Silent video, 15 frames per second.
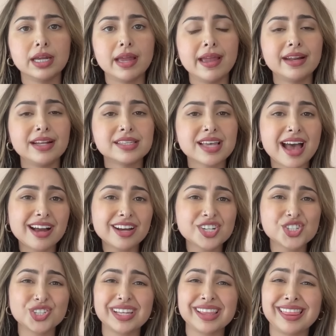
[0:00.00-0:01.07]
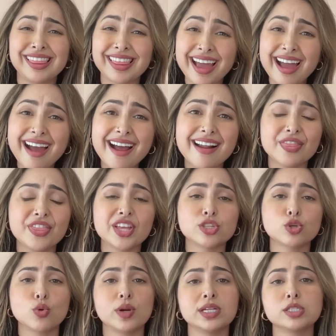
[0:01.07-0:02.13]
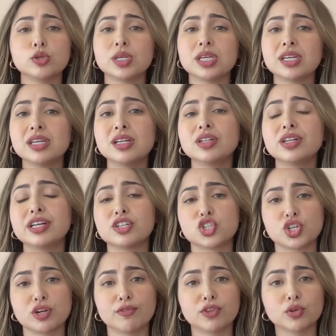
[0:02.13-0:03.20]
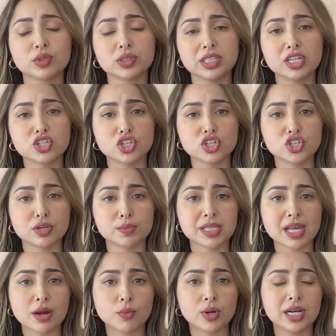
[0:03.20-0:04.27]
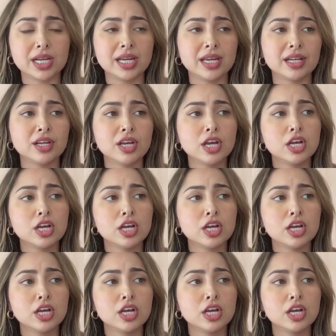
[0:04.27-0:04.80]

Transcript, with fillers: And it's actually that that's going to heal and shift the relationships that we're in.